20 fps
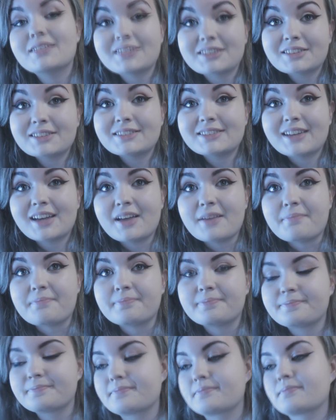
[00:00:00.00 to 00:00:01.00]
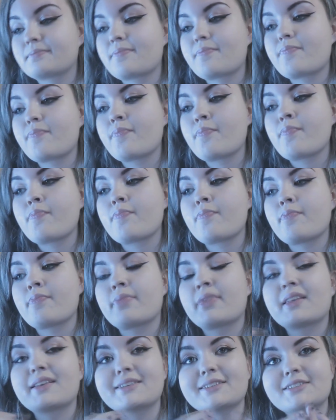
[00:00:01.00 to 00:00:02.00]
it's a good time.
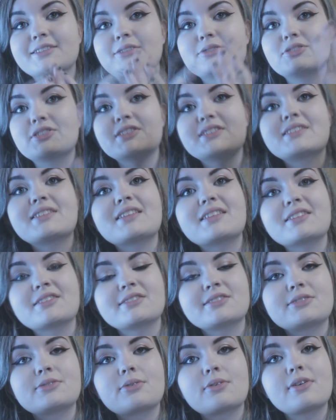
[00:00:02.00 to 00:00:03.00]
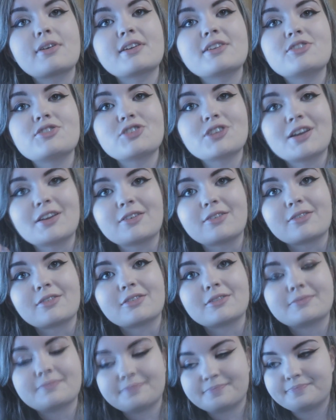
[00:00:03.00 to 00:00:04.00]
So just the store in
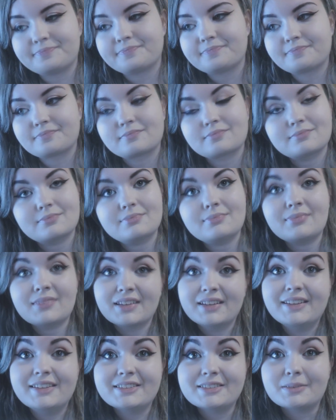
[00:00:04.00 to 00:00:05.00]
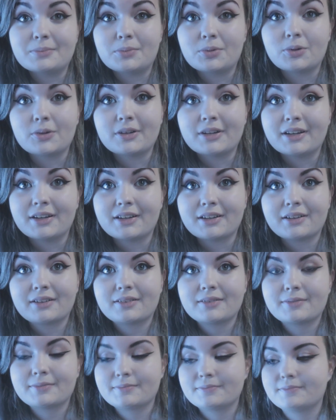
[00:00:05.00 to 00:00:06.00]
general is
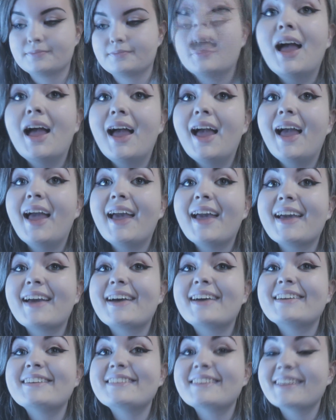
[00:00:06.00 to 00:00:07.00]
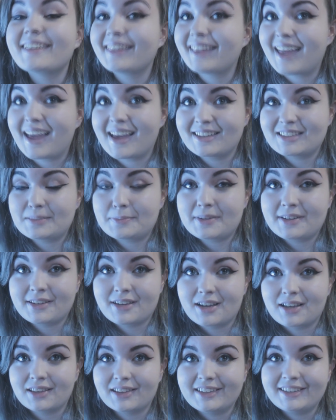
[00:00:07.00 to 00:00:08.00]
important. And last but
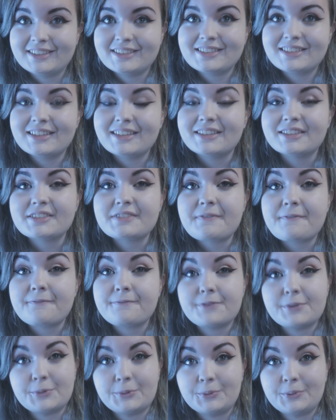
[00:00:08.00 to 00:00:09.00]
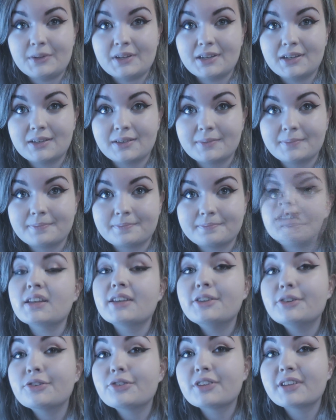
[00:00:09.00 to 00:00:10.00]
not least is food.
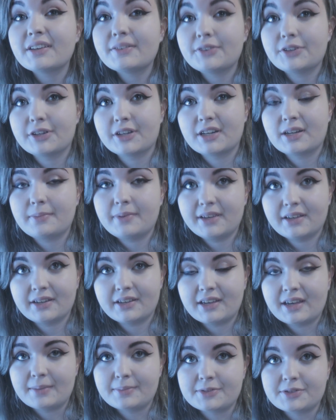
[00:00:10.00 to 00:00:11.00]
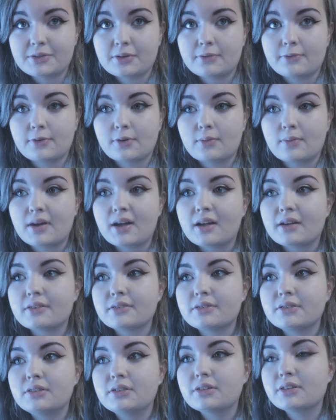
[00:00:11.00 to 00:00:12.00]
Usually if you're gonna be at a game store for a
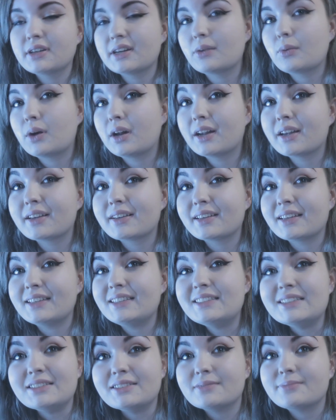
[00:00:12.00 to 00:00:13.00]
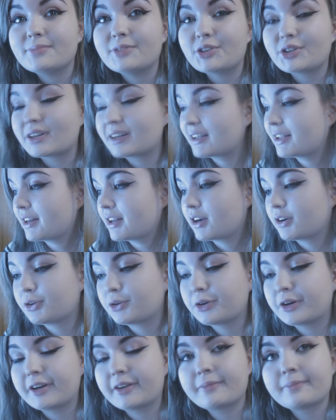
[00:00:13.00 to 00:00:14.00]
while, you're gonna wanna eat. You're gonna get
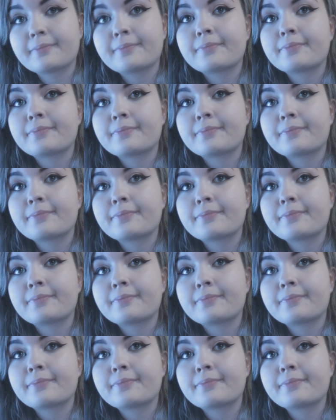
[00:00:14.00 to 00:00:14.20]
hungry.